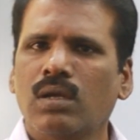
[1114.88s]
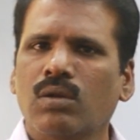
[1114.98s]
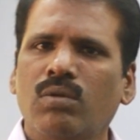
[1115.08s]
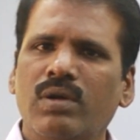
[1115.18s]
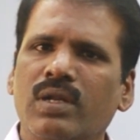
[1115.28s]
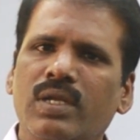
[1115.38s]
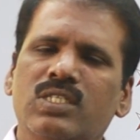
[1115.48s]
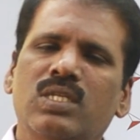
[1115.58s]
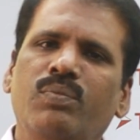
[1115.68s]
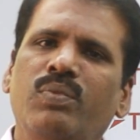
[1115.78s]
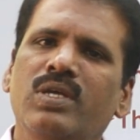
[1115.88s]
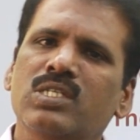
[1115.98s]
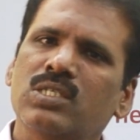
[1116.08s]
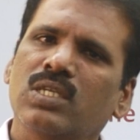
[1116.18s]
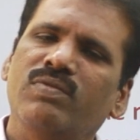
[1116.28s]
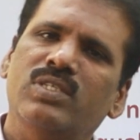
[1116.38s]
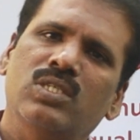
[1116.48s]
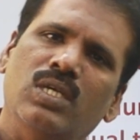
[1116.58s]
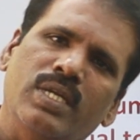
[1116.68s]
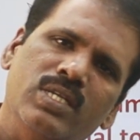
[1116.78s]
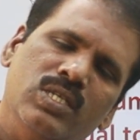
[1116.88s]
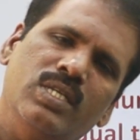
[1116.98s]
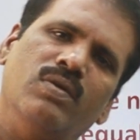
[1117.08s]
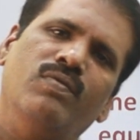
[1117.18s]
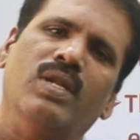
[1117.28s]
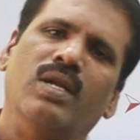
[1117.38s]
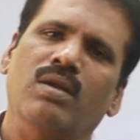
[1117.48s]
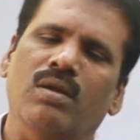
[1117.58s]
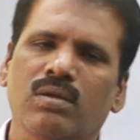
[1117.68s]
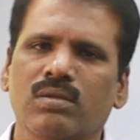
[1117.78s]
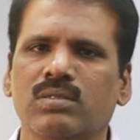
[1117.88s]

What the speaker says: node is the place in which the density of electron,